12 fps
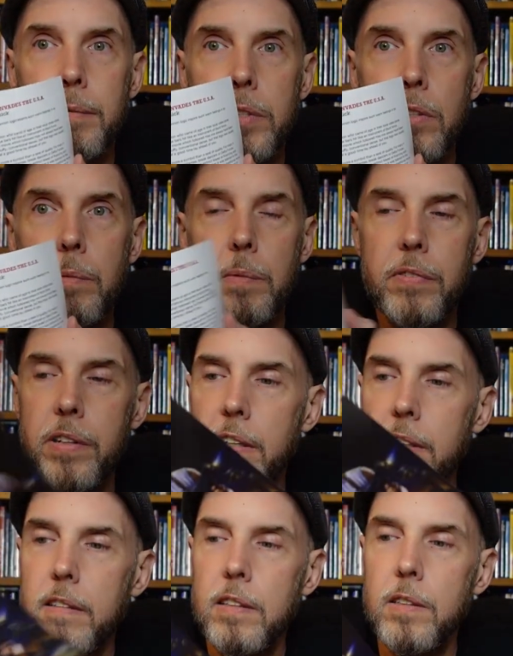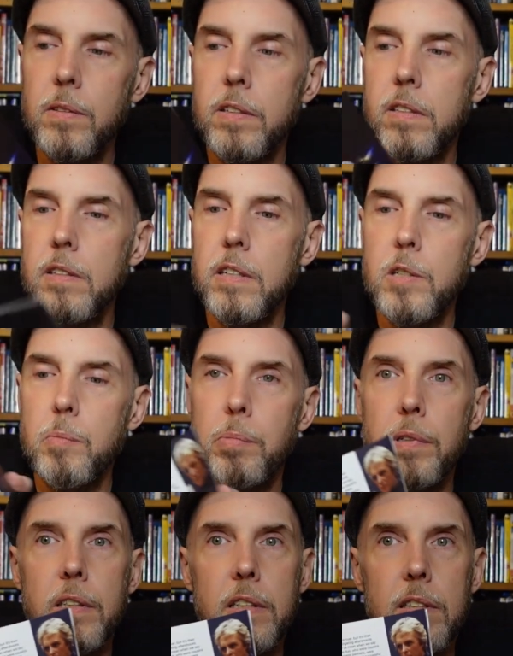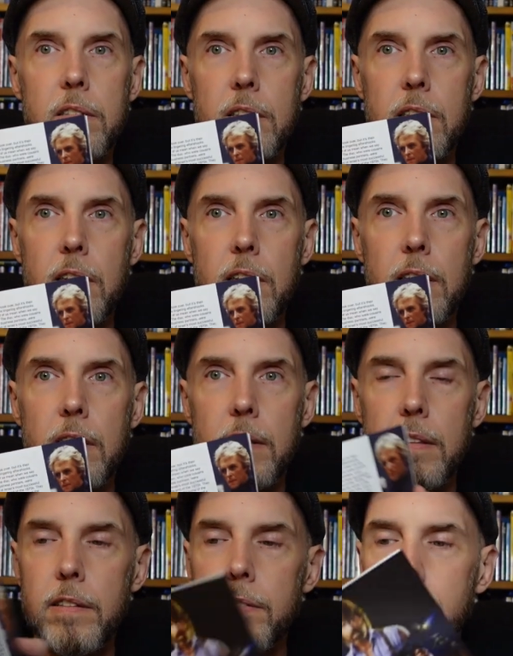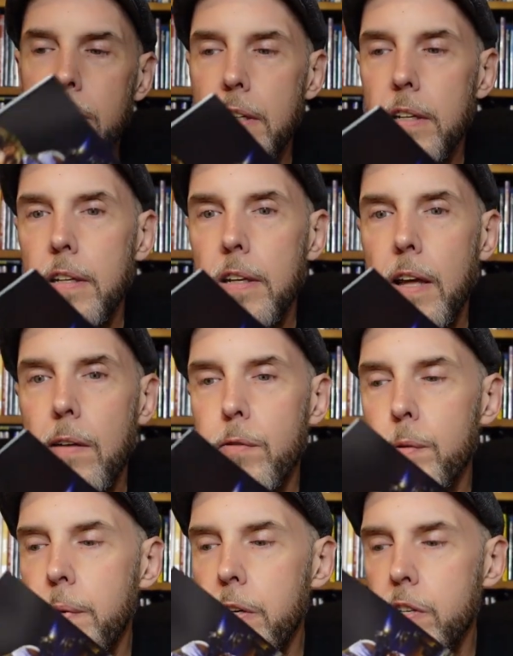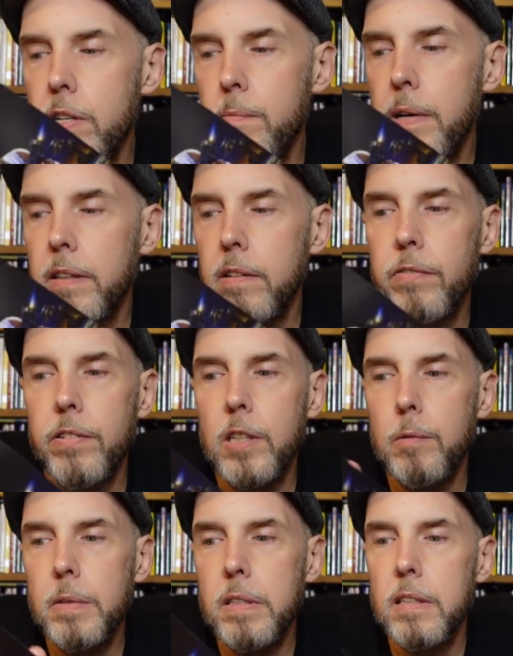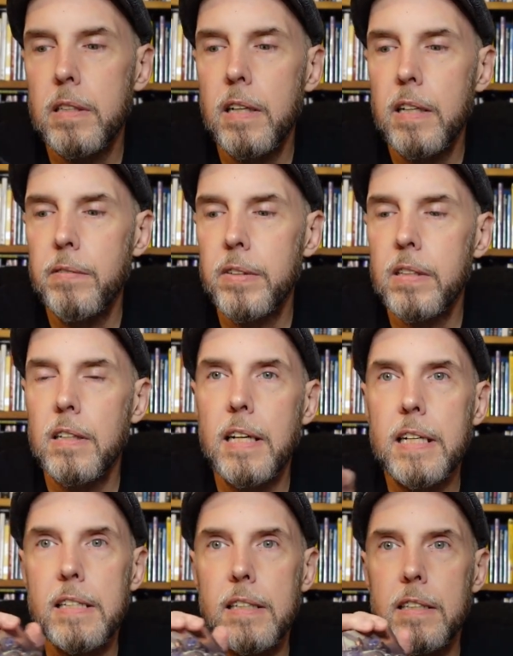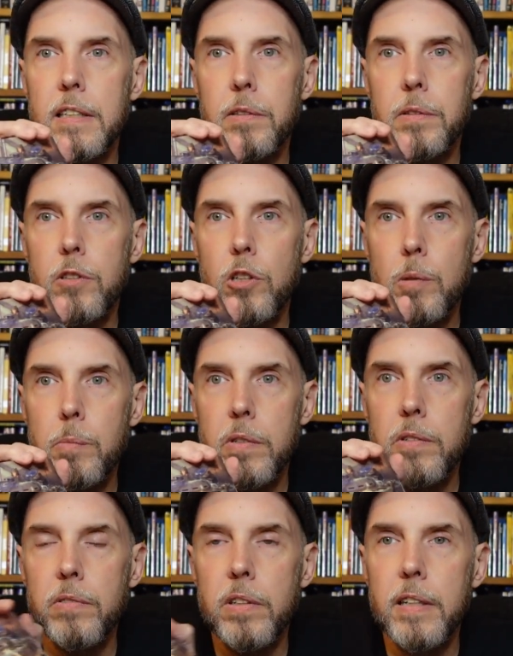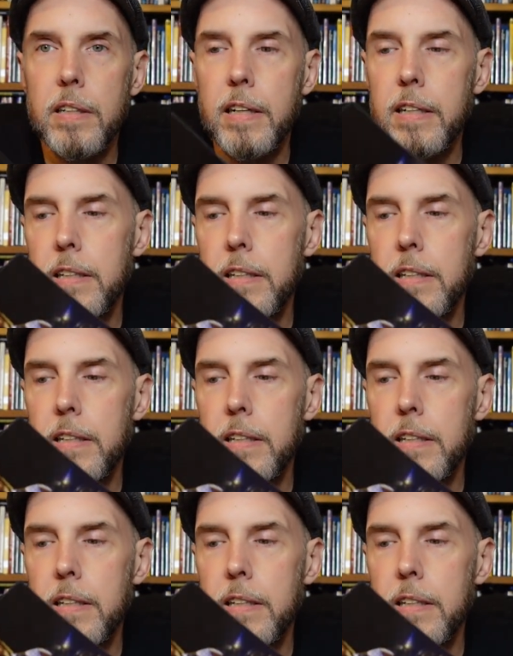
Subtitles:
So then we've got, you know, this nice book. It's got a lot of information about the film. This is kind of a classic, you know, in terms of like